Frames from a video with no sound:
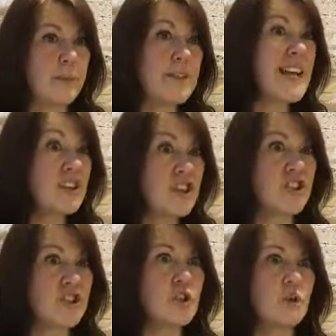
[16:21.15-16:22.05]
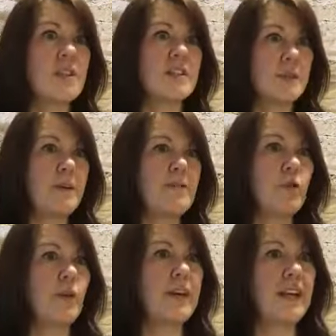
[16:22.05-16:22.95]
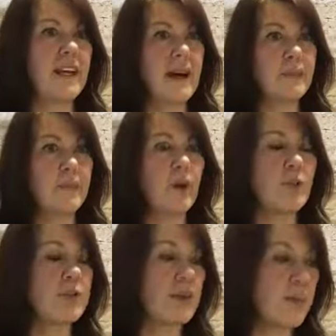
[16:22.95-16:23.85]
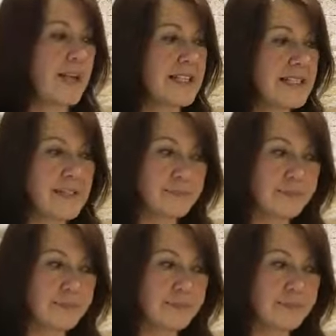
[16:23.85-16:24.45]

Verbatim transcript: potential students before we offer the place.